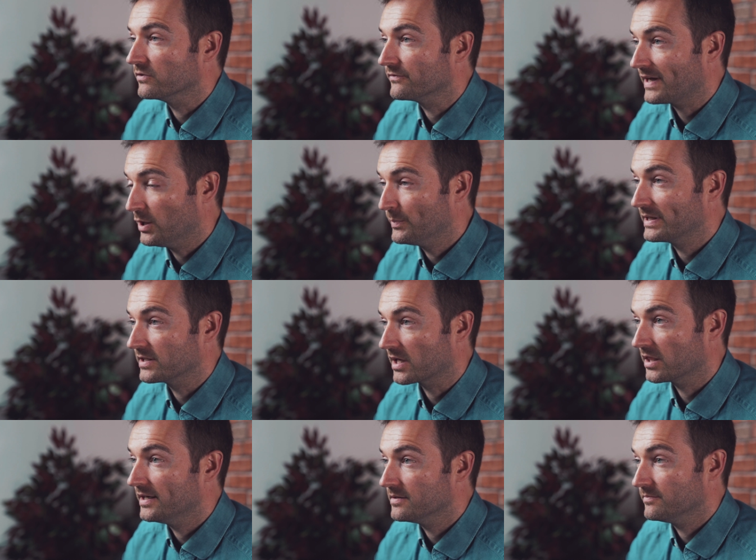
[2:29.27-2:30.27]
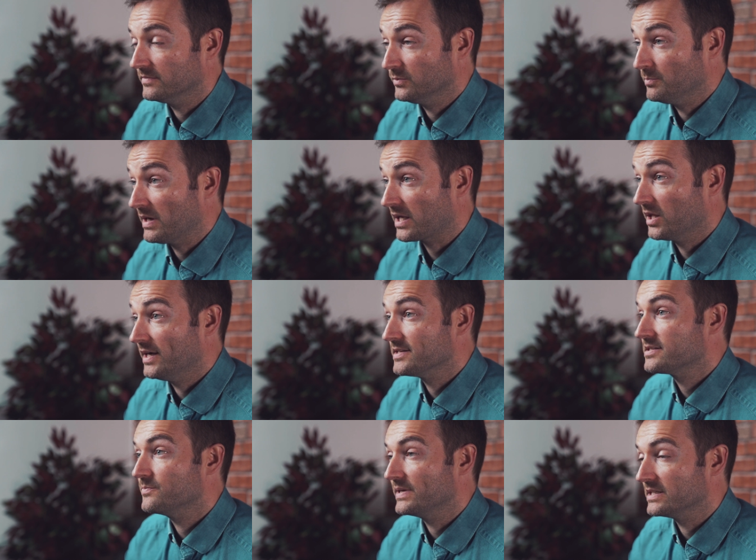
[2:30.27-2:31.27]
of helping the client or my clients
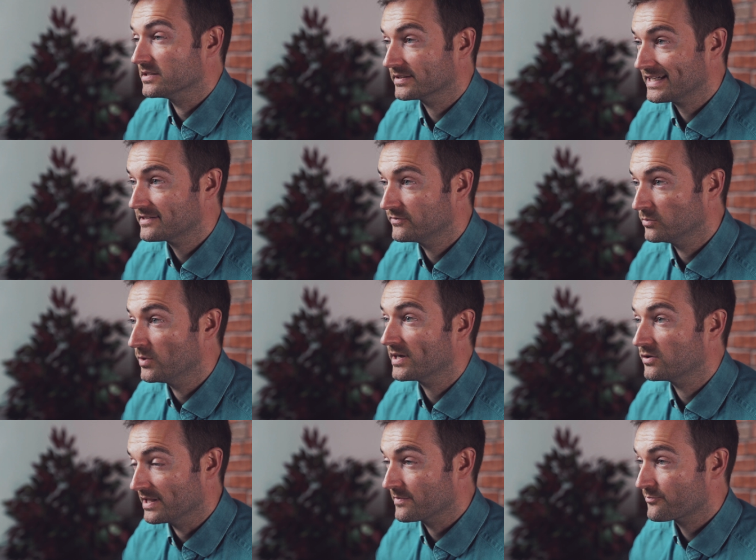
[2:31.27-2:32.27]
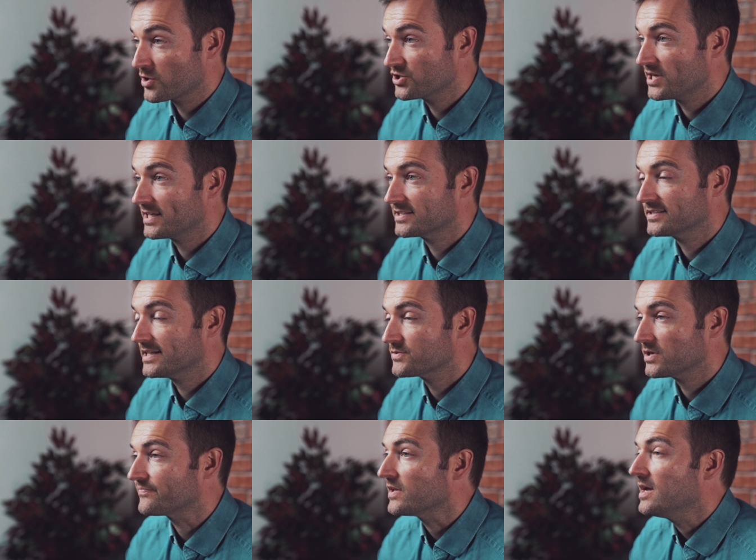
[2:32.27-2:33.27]
to be successful, working on their projects, etc.